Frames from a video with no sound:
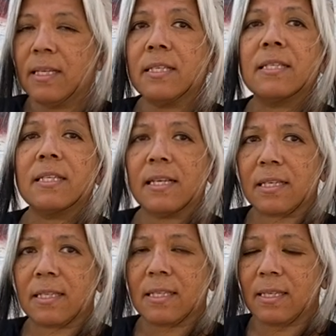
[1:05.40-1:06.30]

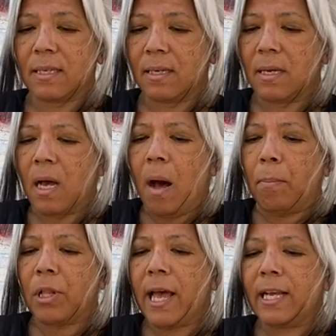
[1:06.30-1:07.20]
Six,
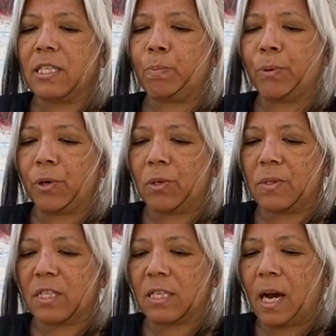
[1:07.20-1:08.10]
blaze
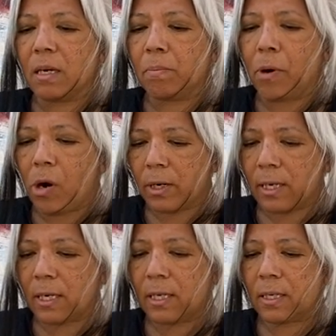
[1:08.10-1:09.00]
burns young bark,
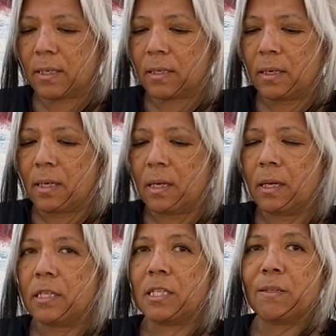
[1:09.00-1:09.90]

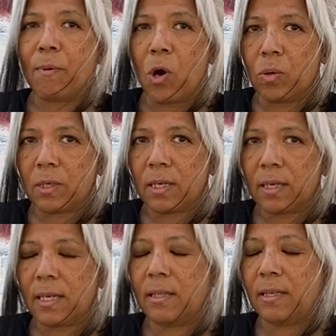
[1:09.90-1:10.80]
smoke
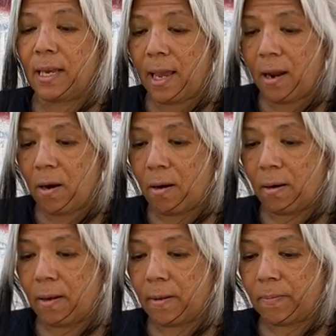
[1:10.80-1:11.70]
in the air.
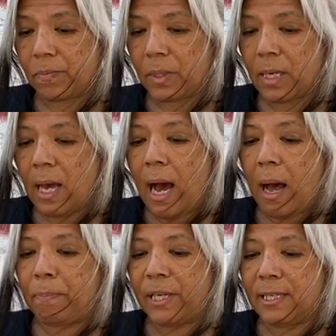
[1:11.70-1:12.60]

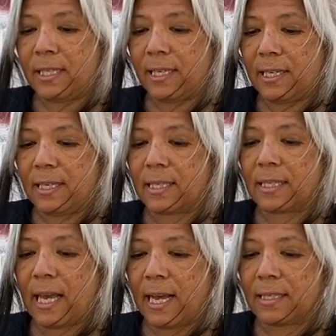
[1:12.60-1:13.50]
A PT
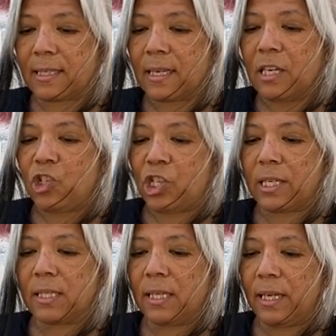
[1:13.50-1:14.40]
says she
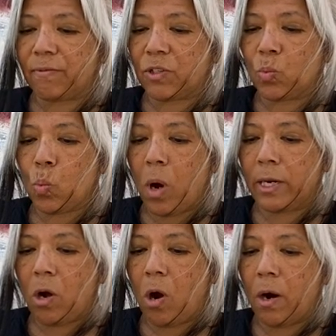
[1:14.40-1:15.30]
can lift
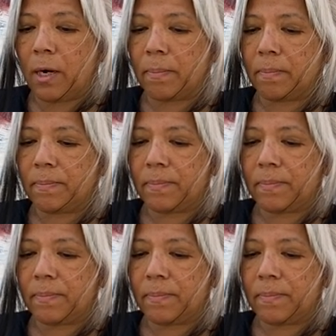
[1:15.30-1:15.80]
one arm.